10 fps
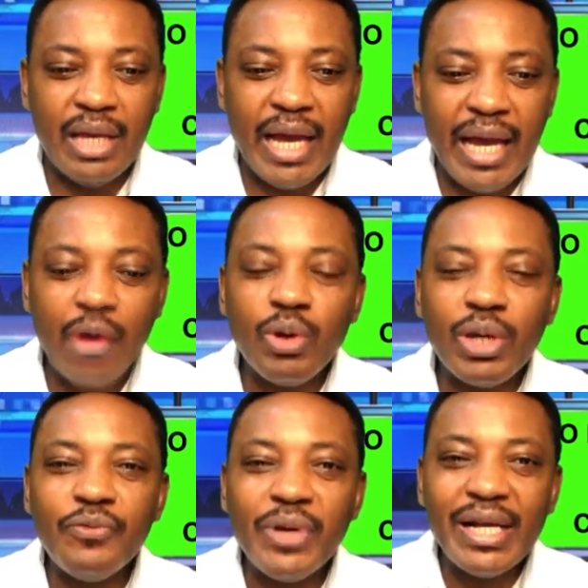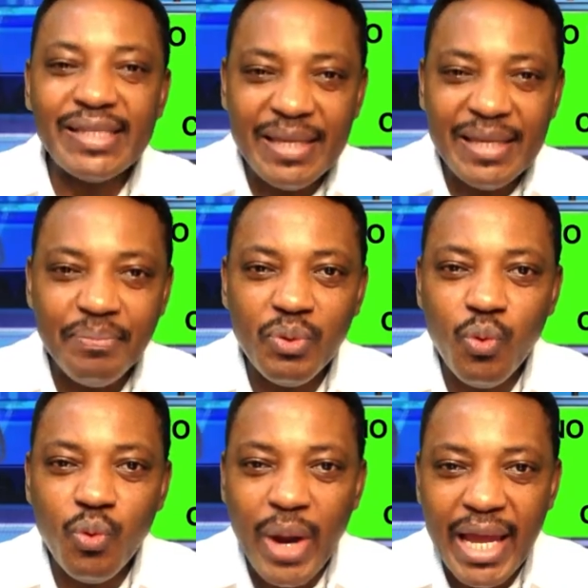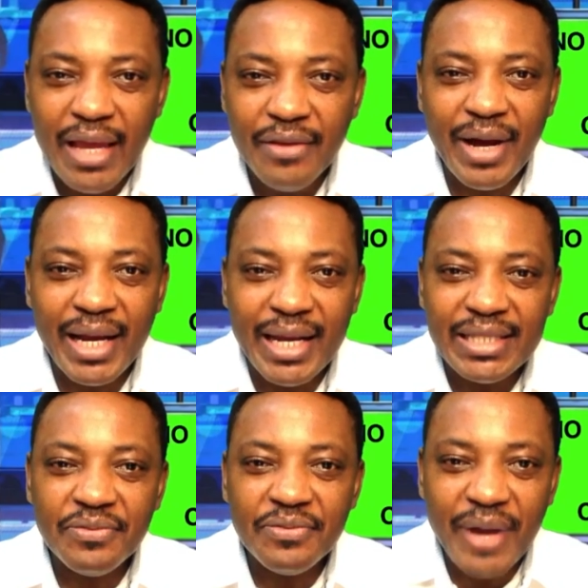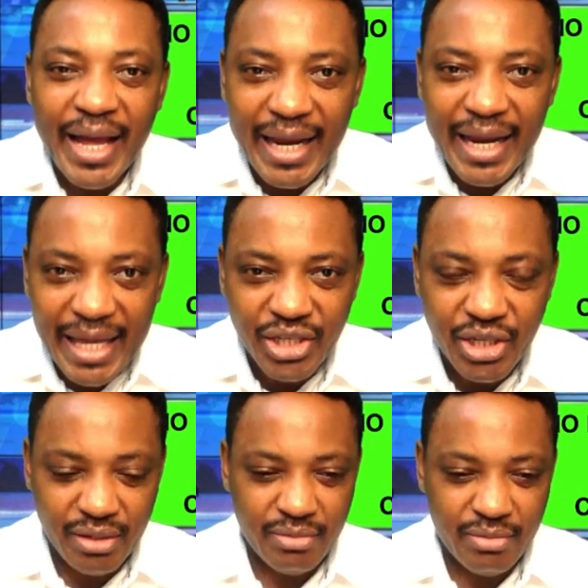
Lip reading: And I will give una a simple way for identify an agent.